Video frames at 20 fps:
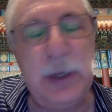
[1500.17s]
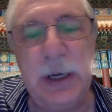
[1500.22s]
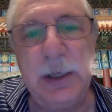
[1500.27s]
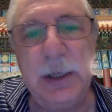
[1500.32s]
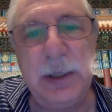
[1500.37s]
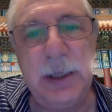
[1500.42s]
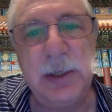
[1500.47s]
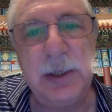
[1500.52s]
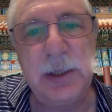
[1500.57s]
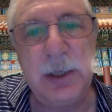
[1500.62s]
the
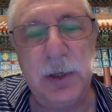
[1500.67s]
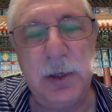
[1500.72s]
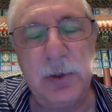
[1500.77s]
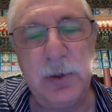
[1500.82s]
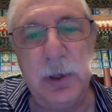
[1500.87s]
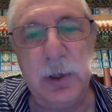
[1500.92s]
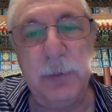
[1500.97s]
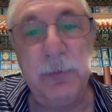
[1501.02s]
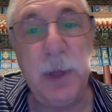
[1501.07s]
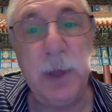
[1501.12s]
19th
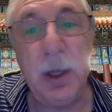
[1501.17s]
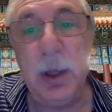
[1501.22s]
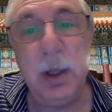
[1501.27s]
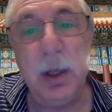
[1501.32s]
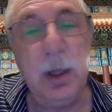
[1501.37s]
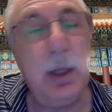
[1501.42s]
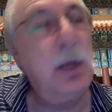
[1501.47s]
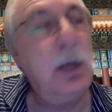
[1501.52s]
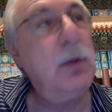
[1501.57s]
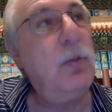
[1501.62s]
century.
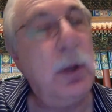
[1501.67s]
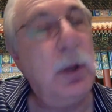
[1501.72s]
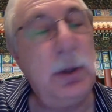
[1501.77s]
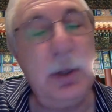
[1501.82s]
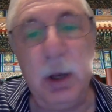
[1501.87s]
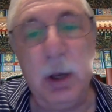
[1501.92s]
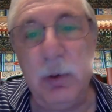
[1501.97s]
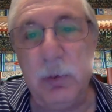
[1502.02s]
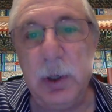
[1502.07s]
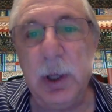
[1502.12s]
In one
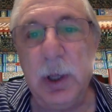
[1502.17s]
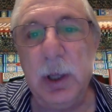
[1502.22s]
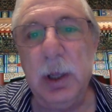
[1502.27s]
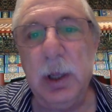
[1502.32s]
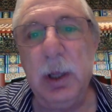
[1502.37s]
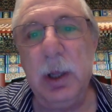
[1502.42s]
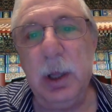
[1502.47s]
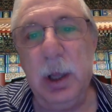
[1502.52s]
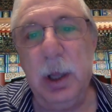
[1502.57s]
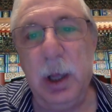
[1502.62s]
note,
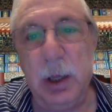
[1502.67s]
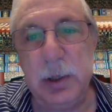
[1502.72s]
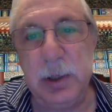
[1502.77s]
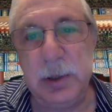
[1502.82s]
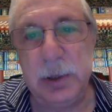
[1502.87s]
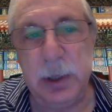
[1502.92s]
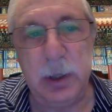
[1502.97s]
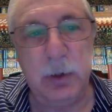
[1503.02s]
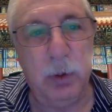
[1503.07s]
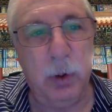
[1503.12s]

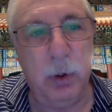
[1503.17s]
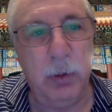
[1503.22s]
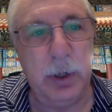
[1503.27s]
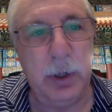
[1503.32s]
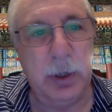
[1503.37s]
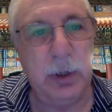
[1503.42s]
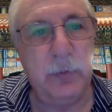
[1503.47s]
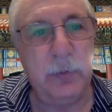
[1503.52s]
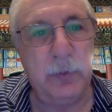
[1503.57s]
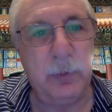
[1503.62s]
Huxley
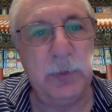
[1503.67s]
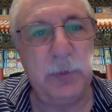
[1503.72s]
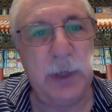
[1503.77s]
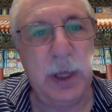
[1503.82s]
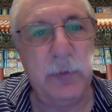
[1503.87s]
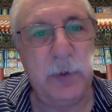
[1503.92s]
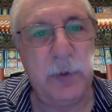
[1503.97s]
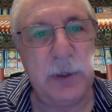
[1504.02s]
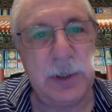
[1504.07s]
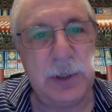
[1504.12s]
quoted from
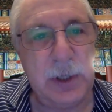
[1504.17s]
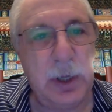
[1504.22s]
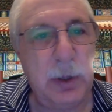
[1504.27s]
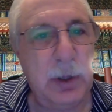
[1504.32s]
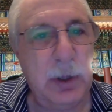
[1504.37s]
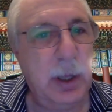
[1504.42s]
David's